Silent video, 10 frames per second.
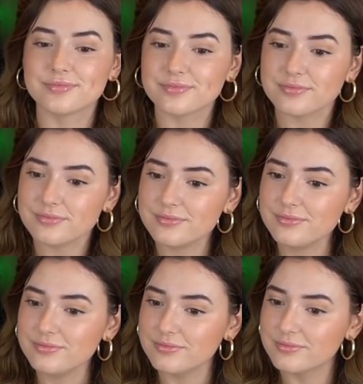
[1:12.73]

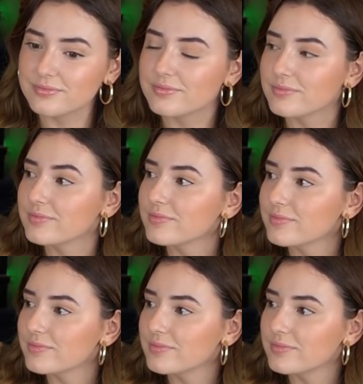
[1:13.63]

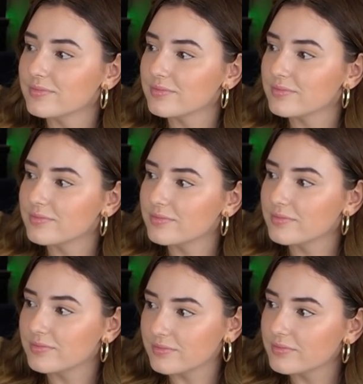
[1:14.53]

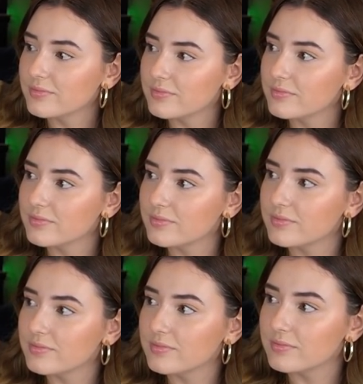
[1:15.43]

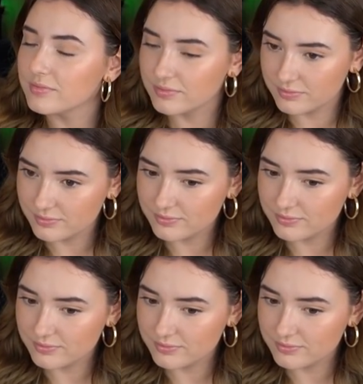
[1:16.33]
The person shown says nothing.